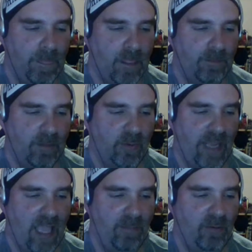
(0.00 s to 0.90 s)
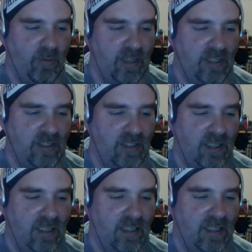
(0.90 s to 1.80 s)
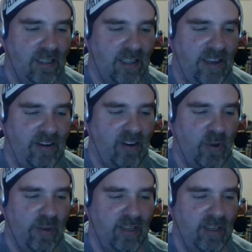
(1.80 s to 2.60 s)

cousin Jake gets eliminated, and